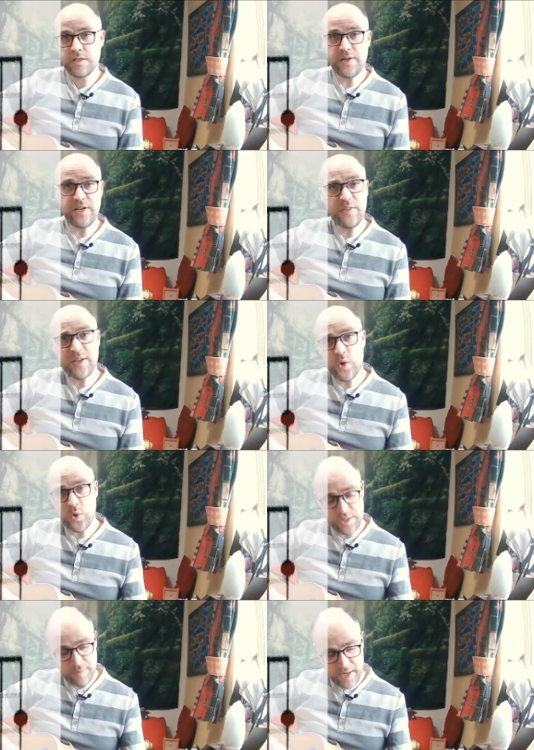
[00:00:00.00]
So another
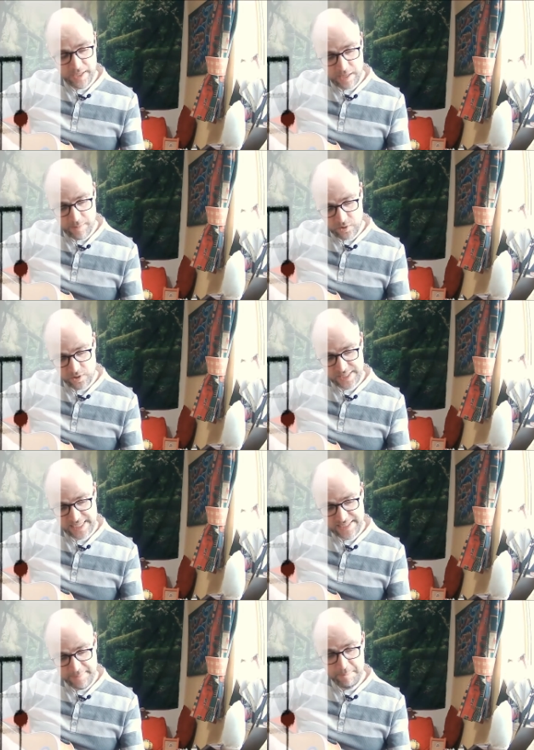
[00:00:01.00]
chord you might come across
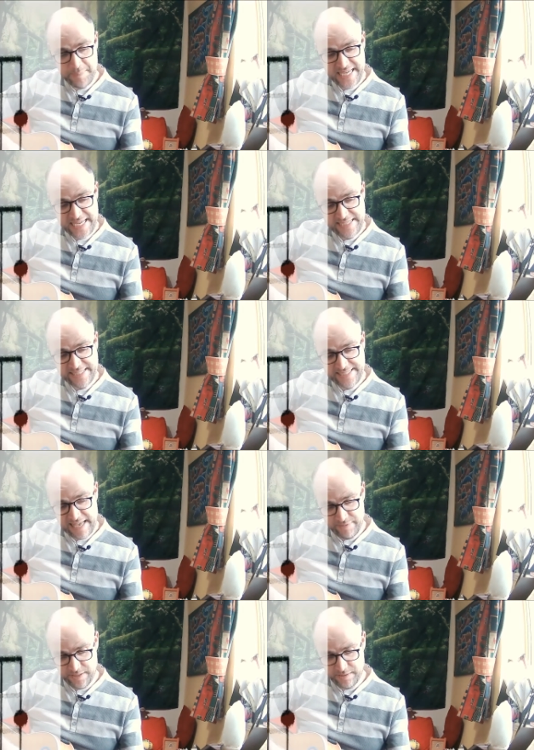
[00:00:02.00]
is a
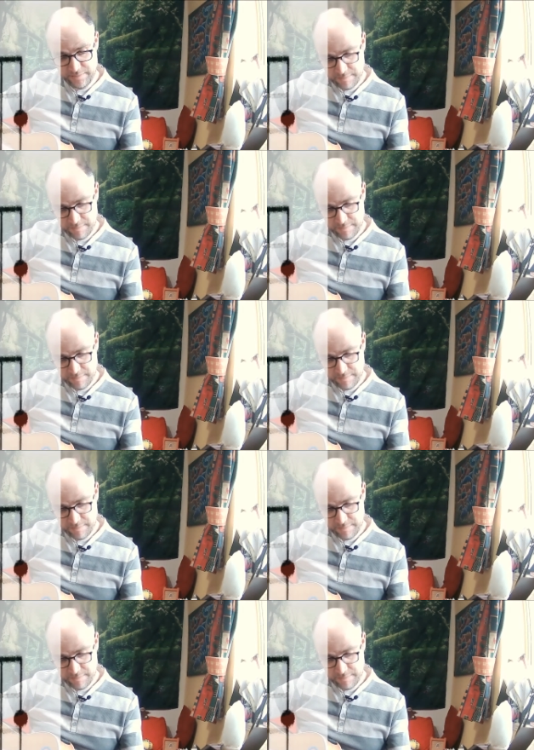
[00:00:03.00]
B7.